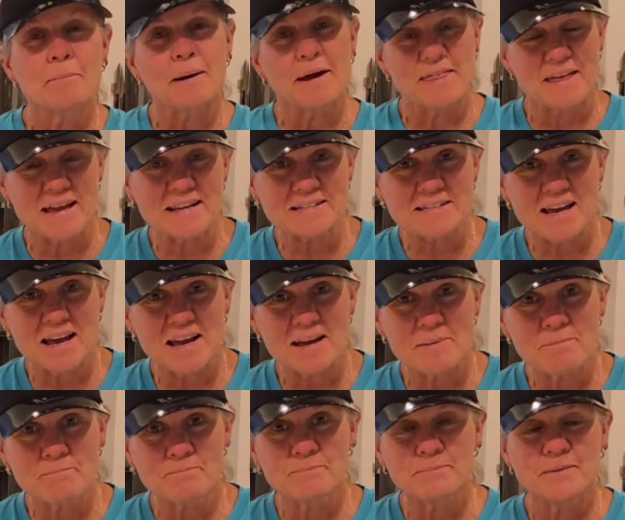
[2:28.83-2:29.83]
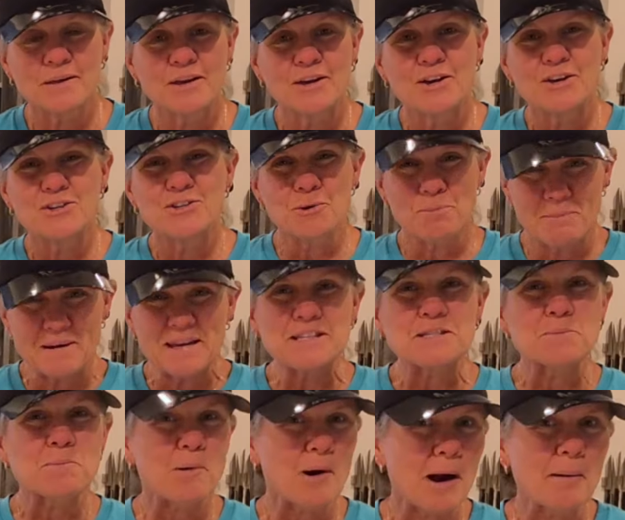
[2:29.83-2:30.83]
By that time, your
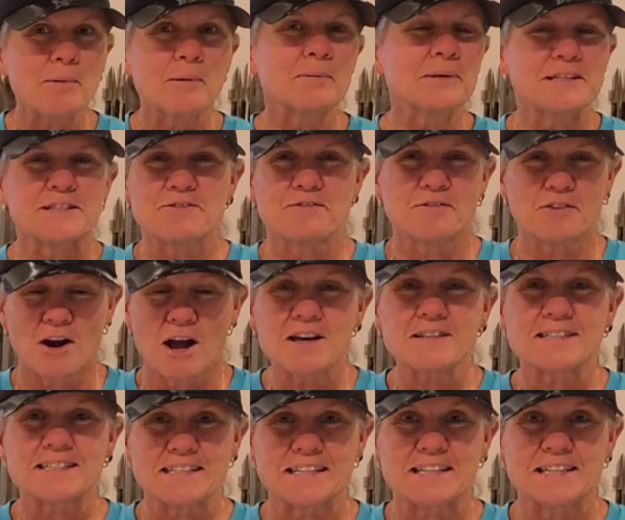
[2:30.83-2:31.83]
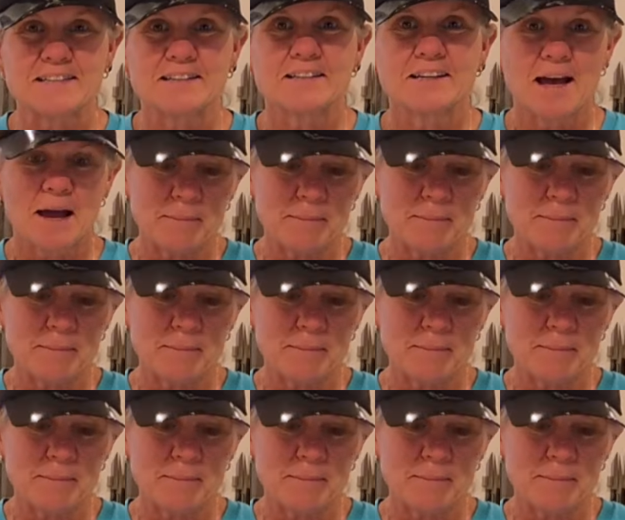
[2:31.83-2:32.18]
meat's probably defrosted.